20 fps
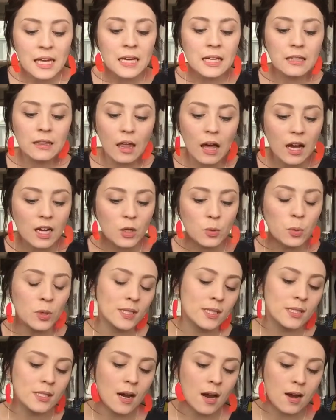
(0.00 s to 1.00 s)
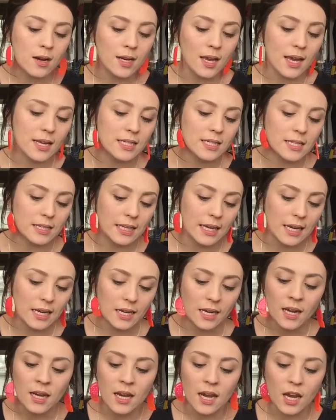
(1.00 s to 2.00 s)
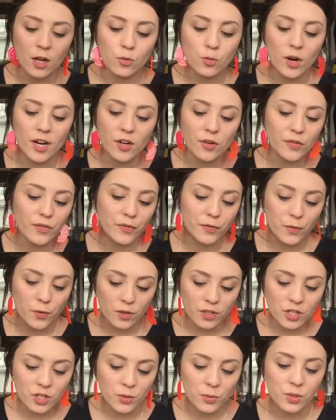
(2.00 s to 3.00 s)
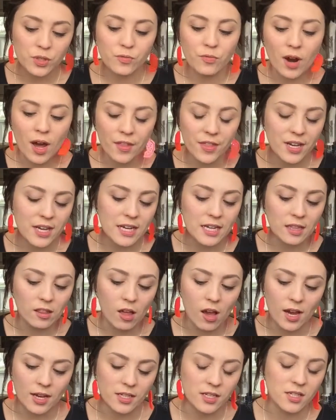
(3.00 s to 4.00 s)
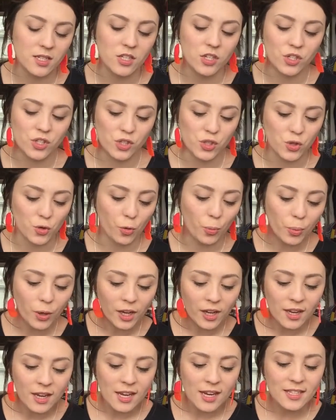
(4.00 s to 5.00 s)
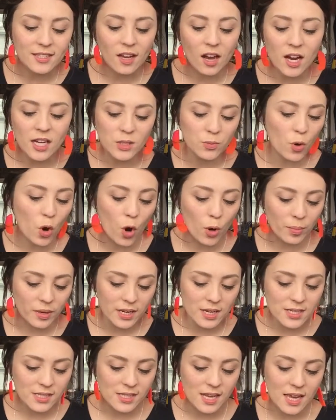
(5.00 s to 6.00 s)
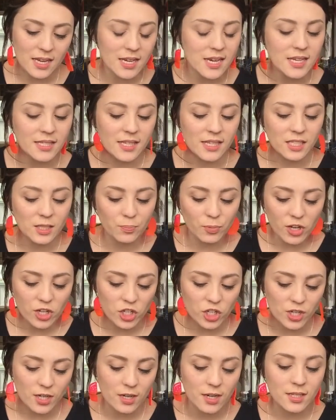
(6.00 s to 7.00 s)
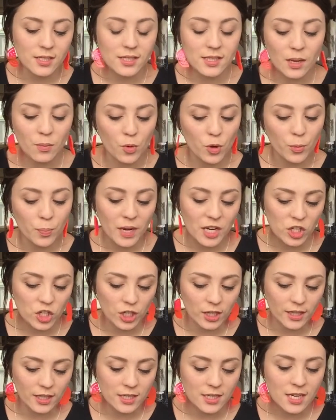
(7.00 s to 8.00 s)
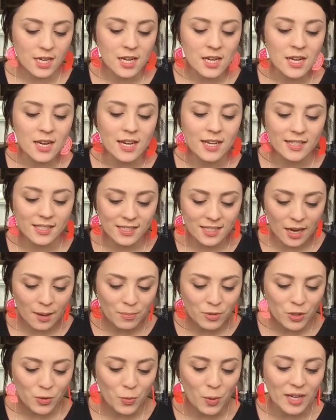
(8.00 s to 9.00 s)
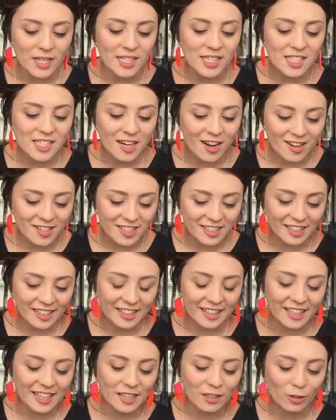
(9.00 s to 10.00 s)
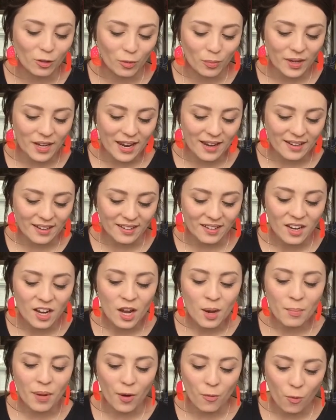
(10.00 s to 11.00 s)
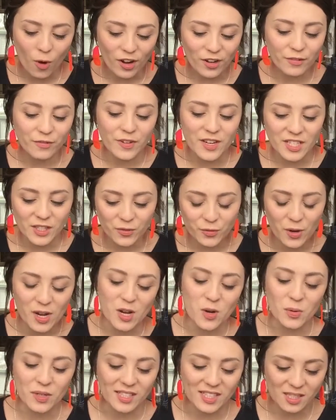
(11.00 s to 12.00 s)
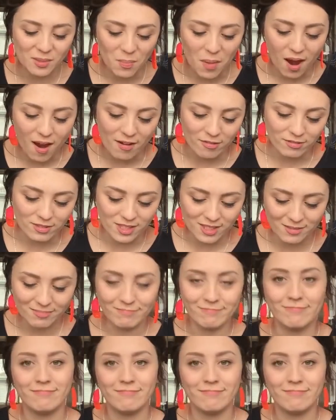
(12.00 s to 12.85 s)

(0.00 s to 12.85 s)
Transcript: Clark was dark and lean, and when on foot was rather inclined to stoop. His eyes were ominous, and his expression somewhat petulant, except when startlingly illuminated by one of his frequent smiles.